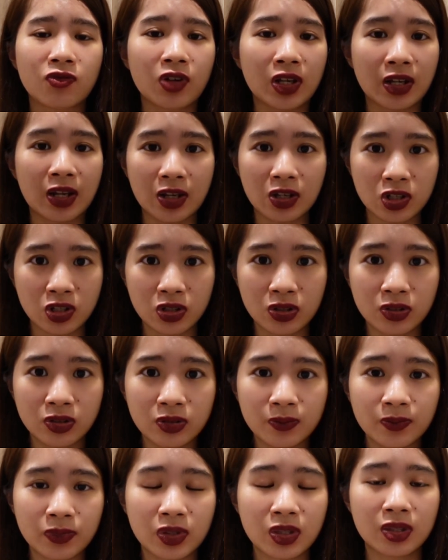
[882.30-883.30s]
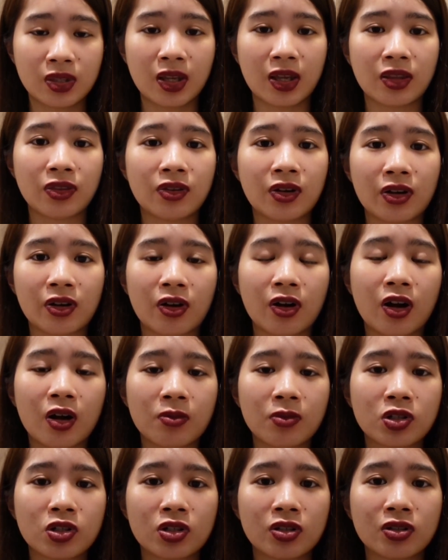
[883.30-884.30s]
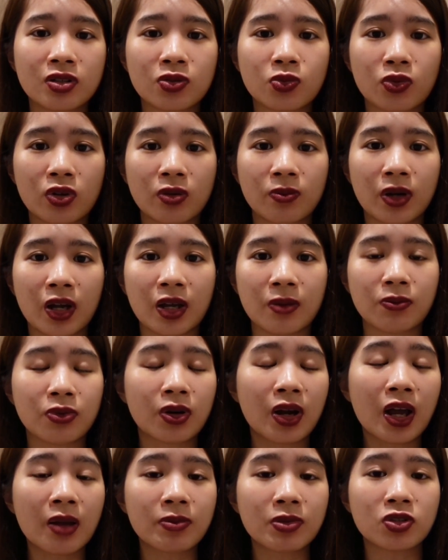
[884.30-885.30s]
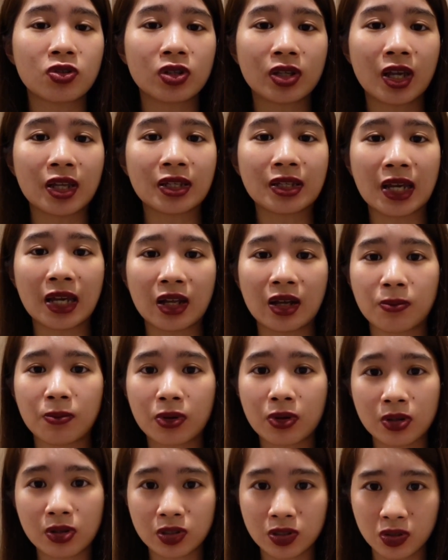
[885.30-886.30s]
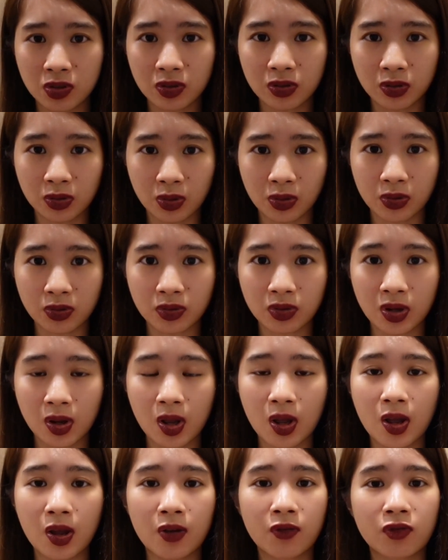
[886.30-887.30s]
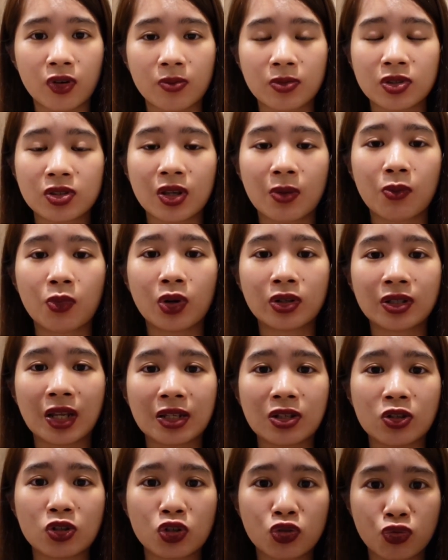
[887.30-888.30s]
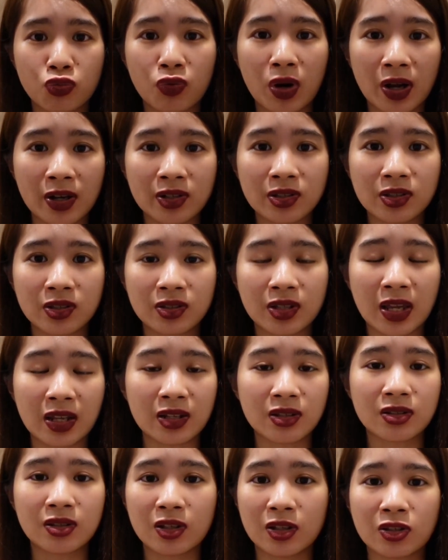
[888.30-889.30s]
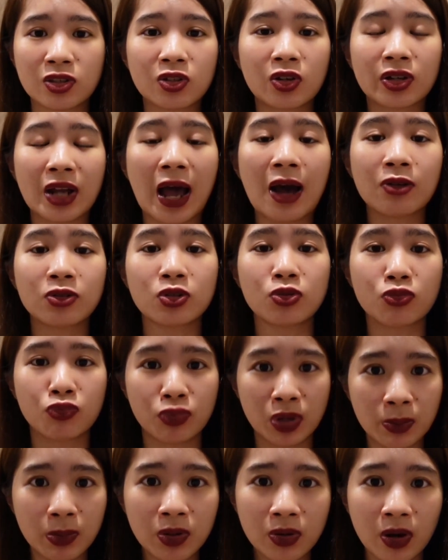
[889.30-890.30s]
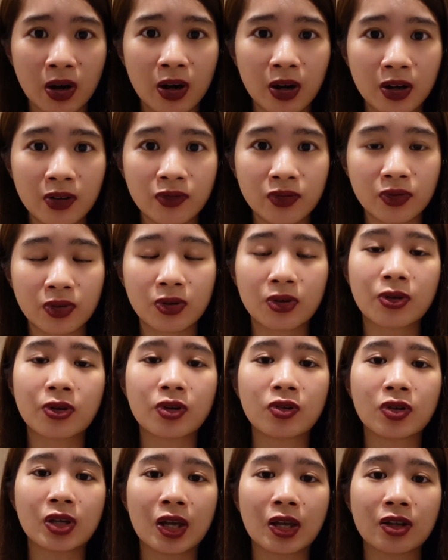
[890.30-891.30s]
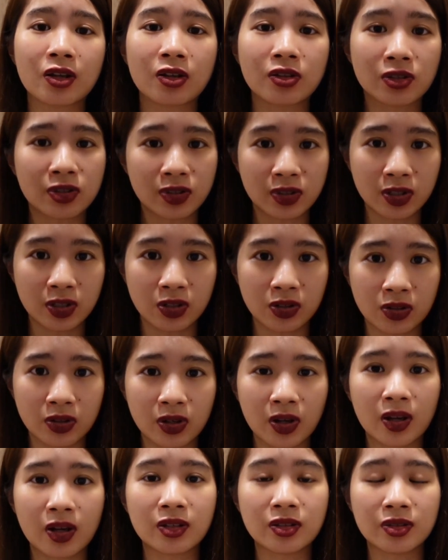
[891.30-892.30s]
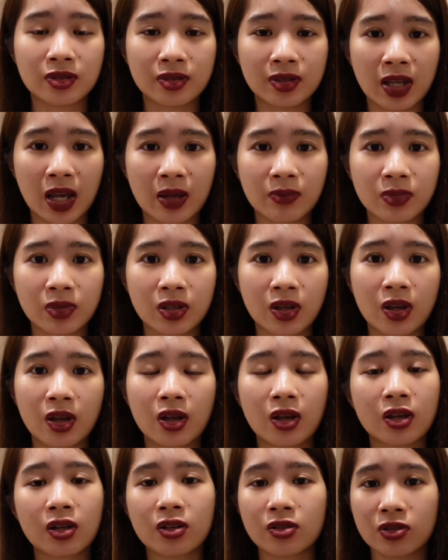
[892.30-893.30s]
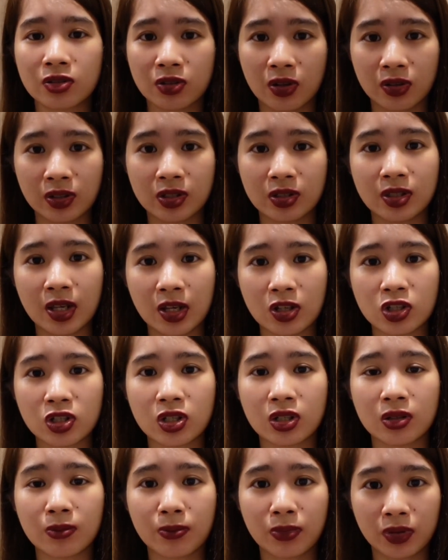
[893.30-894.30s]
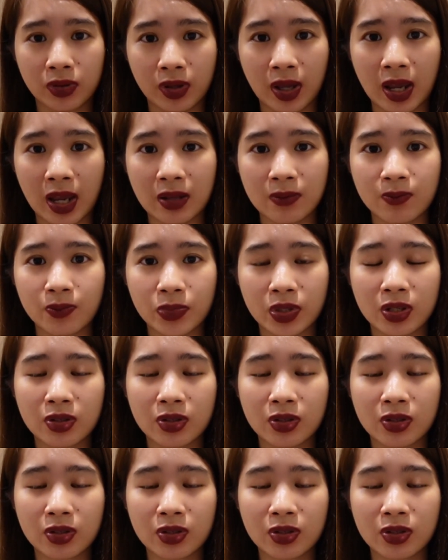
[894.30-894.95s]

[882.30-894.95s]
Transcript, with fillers: financial, then there are options whereby perhaps you can get a personal loan from someone that you trust that is not out to rip you off, or you can consider a debt consolidation plan.